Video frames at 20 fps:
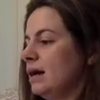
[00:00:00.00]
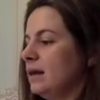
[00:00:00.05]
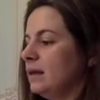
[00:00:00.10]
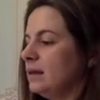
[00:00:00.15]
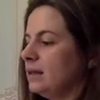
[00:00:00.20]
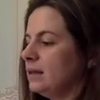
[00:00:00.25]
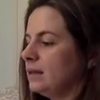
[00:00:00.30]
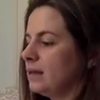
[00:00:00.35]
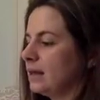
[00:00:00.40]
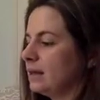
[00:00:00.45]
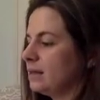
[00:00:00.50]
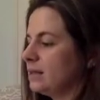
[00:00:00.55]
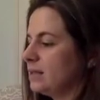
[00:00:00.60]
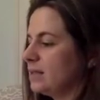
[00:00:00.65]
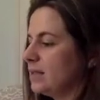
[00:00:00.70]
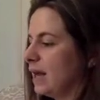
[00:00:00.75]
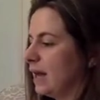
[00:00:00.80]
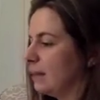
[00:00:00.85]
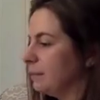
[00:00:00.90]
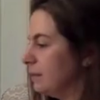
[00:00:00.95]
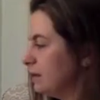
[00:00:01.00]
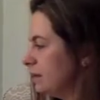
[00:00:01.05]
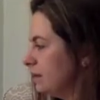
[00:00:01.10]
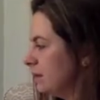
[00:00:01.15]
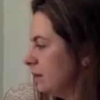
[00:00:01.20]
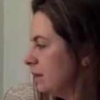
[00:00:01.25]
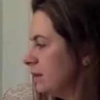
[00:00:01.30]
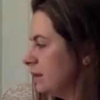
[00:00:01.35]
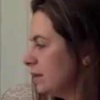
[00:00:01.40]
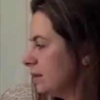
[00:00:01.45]
The 9th tab,
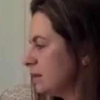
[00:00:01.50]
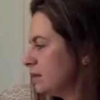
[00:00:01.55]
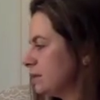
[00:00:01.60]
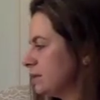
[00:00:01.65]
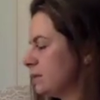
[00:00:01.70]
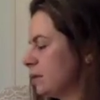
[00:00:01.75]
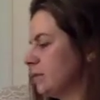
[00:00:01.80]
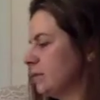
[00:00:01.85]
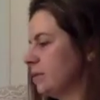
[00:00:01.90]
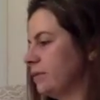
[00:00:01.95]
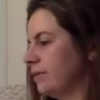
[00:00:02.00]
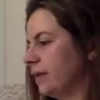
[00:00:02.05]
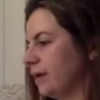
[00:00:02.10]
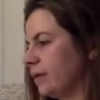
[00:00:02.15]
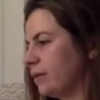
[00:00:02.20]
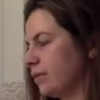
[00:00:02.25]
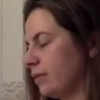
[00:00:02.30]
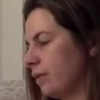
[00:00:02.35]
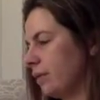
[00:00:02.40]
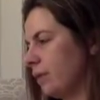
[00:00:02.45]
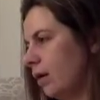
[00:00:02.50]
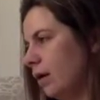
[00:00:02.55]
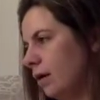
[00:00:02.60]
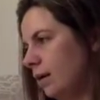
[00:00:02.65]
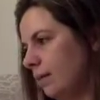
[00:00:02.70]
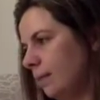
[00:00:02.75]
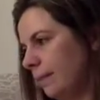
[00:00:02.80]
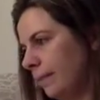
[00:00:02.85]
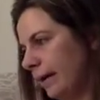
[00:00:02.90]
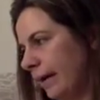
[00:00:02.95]
as we're moving through
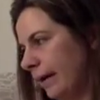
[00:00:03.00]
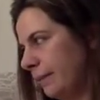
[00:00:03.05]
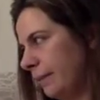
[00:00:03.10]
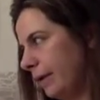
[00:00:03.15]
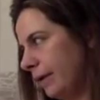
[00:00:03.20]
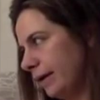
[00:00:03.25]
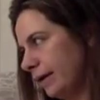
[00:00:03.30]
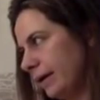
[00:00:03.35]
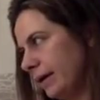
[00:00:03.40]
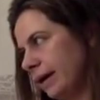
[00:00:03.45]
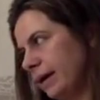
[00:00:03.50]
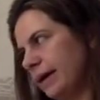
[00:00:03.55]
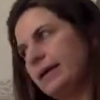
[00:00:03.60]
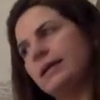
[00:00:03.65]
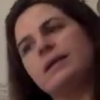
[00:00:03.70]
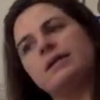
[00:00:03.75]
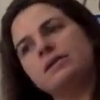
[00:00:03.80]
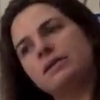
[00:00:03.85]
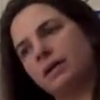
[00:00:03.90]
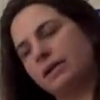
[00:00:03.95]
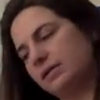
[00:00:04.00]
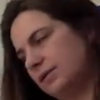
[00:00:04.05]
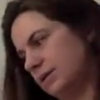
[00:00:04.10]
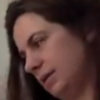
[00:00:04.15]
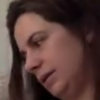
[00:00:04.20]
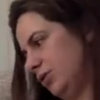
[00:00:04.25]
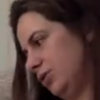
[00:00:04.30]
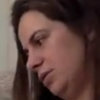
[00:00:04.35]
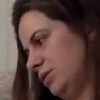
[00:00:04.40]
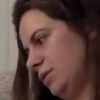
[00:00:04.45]
my pocket guide, is on
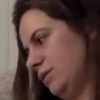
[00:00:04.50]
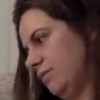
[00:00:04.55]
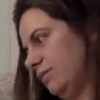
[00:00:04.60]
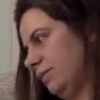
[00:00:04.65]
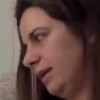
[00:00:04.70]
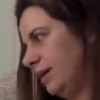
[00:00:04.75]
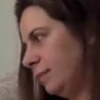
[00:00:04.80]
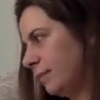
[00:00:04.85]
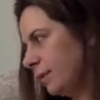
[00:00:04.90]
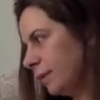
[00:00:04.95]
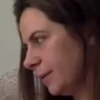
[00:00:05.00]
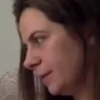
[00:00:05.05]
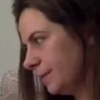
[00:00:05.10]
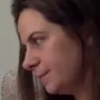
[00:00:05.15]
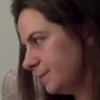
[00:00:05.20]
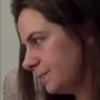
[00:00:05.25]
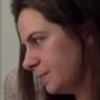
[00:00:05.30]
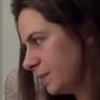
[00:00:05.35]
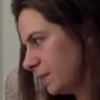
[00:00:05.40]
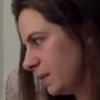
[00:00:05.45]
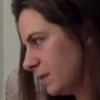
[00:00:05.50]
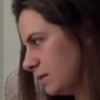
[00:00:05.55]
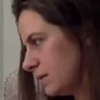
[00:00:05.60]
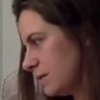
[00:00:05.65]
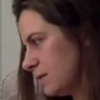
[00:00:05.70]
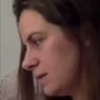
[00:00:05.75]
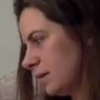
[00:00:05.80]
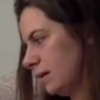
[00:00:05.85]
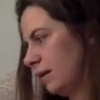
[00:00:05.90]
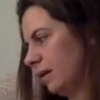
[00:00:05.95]
stages of labor. This
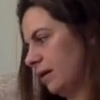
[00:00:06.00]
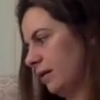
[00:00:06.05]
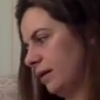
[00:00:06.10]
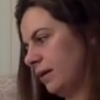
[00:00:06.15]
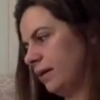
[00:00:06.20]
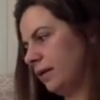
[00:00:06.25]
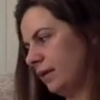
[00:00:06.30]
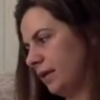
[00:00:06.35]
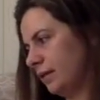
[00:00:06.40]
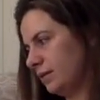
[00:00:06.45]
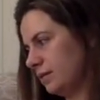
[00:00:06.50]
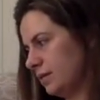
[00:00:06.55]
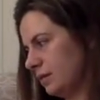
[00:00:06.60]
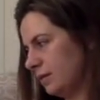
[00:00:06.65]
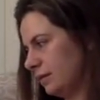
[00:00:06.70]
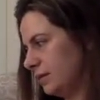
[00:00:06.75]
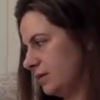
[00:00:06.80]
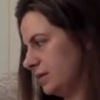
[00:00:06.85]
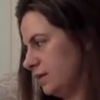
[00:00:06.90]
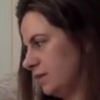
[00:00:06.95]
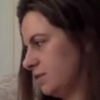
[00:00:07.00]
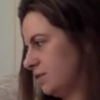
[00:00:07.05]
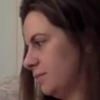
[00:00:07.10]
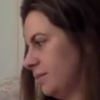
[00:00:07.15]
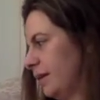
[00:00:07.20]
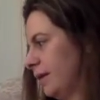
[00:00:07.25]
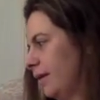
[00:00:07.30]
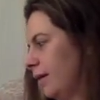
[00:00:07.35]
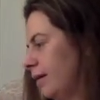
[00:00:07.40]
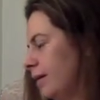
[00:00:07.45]
is an area that is near and dear to
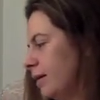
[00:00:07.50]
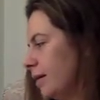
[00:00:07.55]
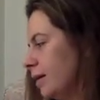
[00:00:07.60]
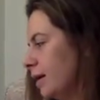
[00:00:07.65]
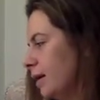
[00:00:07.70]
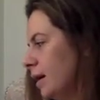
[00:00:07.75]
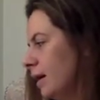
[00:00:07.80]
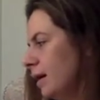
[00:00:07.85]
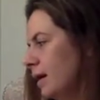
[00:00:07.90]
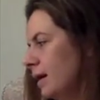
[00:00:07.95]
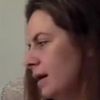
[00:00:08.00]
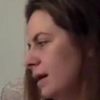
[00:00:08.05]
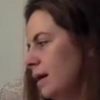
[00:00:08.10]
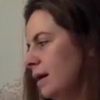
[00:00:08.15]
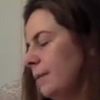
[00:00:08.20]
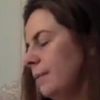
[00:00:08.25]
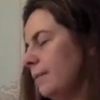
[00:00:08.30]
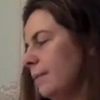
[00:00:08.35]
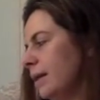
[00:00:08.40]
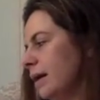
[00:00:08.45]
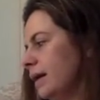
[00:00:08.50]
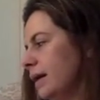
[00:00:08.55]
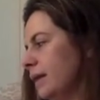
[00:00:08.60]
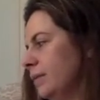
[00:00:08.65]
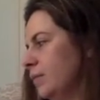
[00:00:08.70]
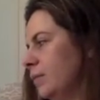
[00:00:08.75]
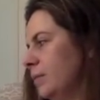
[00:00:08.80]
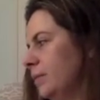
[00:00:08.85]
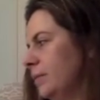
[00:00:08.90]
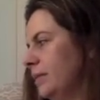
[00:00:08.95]
my heart, but
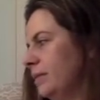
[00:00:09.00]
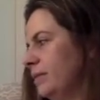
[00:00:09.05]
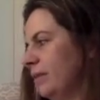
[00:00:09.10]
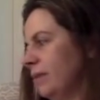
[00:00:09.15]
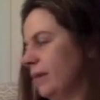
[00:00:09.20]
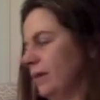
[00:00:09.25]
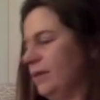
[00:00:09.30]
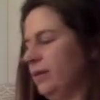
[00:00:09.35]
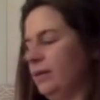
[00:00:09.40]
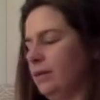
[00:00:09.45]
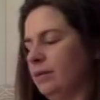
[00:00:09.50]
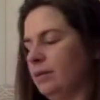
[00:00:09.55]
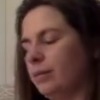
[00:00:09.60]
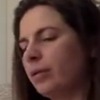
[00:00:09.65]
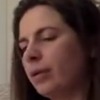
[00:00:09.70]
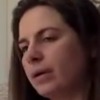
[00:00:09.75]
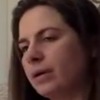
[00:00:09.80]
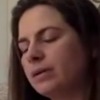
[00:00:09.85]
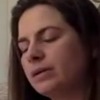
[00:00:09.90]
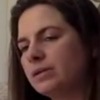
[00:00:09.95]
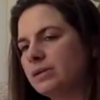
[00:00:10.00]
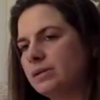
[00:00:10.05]
would be very important